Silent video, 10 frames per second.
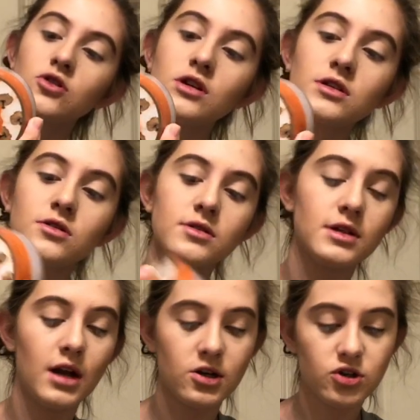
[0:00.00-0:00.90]

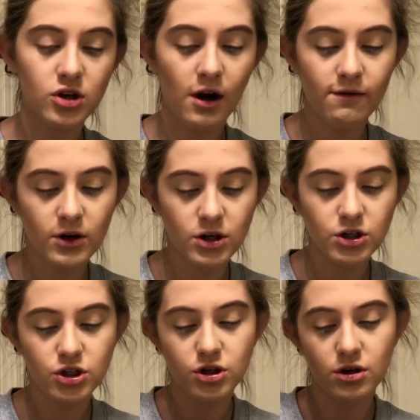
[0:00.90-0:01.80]
Translucent Extra
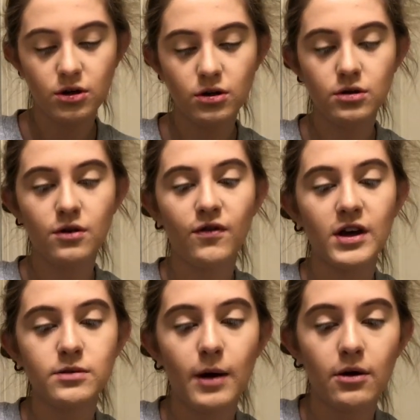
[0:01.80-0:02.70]
Coverage Loose
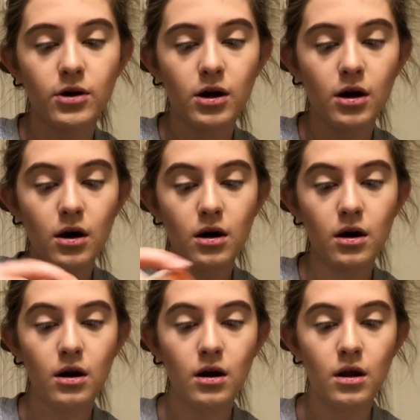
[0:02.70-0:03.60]
Face Powder.
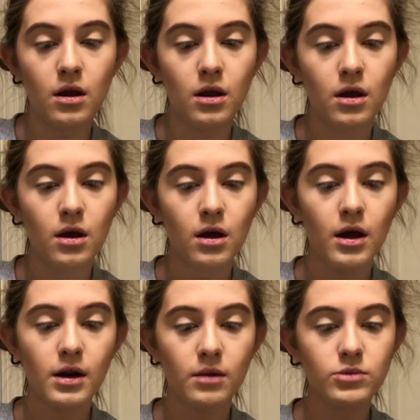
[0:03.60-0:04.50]

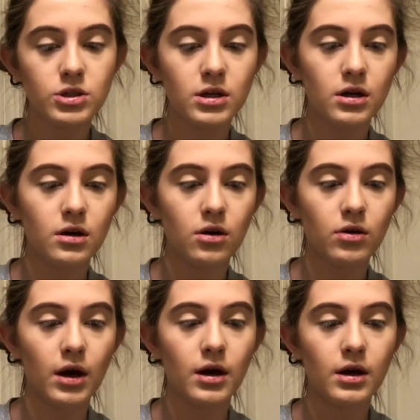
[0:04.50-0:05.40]
And I'm just gonna,
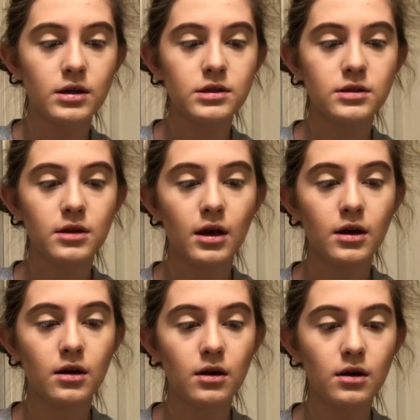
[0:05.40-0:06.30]
okay, it's
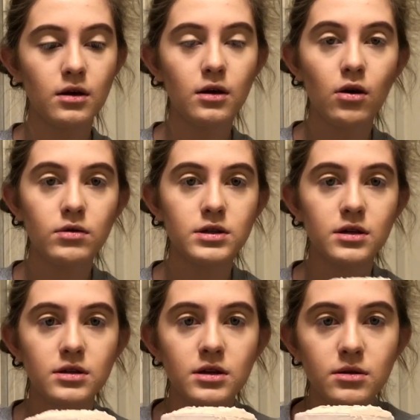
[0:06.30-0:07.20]
like, it always
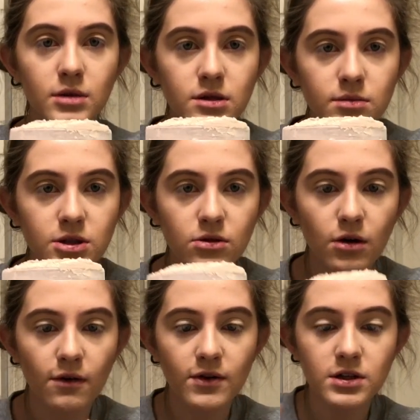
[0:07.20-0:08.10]
does this. It makes me so
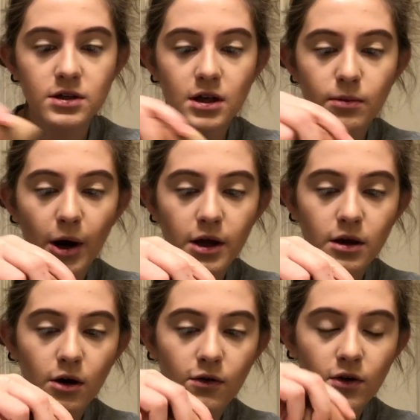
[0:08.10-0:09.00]
nervous. It's like
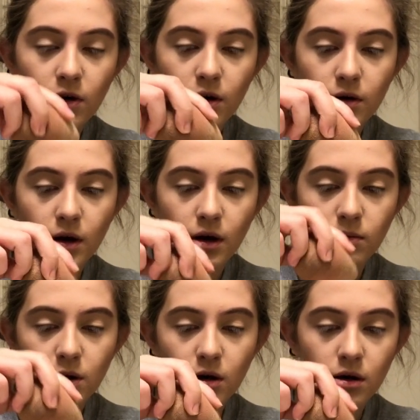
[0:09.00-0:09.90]
piling over. Okay,
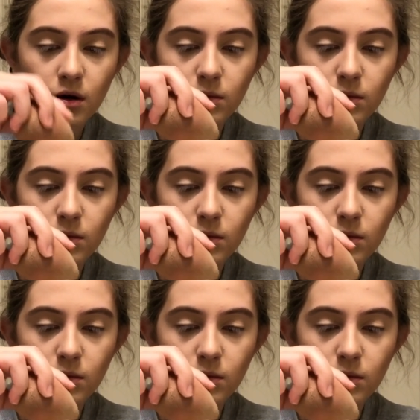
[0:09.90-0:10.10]
come here.